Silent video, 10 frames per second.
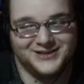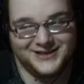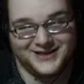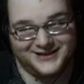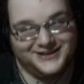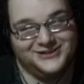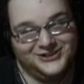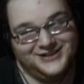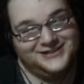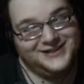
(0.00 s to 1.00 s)
eating
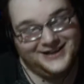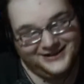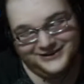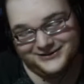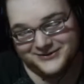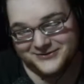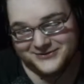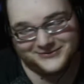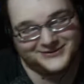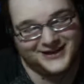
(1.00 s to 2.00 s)
shit-stained
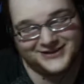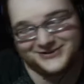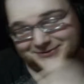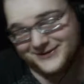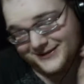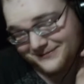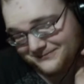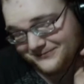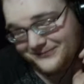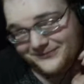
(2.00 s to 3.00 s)
clothes was actually really
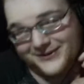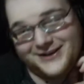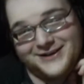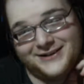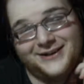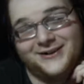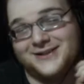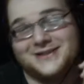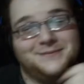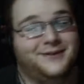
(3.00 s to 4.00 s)
freaking
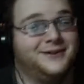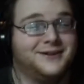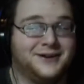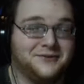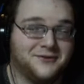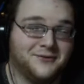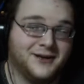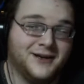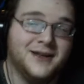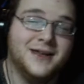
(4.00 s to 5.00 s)
hilarious to me right there. I don't know
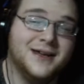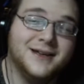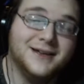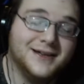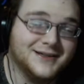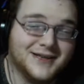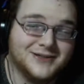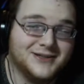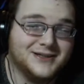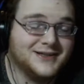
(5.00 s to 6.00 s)
why. It's
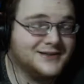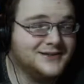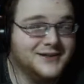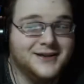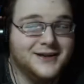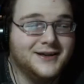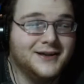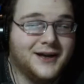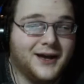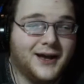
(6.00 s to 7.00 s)
actually disgusting.
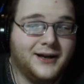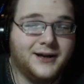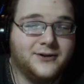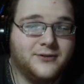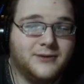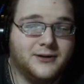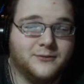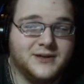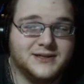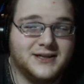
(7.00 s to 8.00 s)
I got home on a
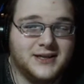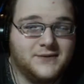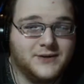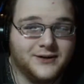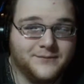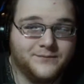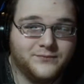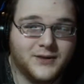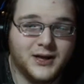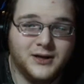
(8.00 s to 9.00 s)
Wednesday evening.
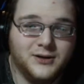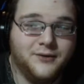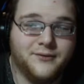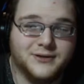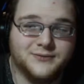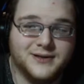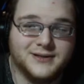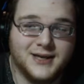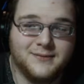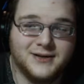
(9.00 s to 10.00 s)
I know it was
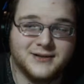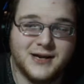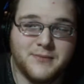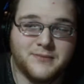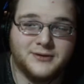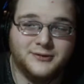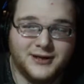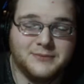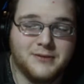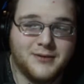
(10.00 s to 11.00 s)
Wednesday because I remember
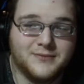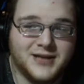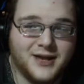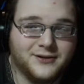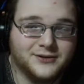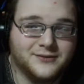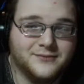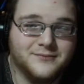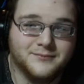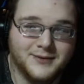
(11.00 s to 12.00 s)
looking at my mom's calendar.
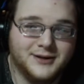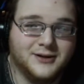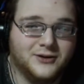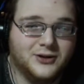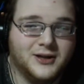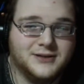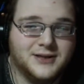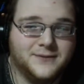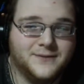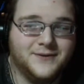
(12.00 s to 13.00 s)
Big and glossy
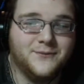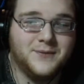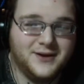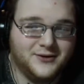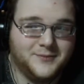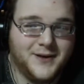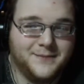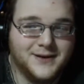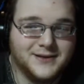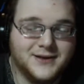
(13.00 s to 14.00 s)
and full of beagle
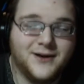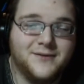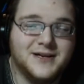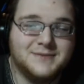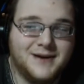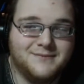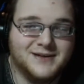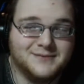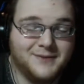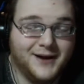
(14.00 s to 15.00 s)
puppies. It always made
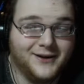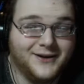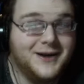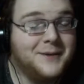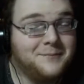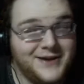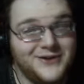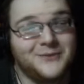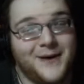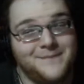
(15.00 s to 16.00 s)
me smile.
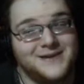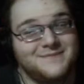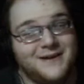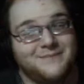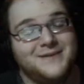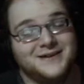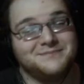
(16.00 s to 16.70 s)
Beagle puppies make me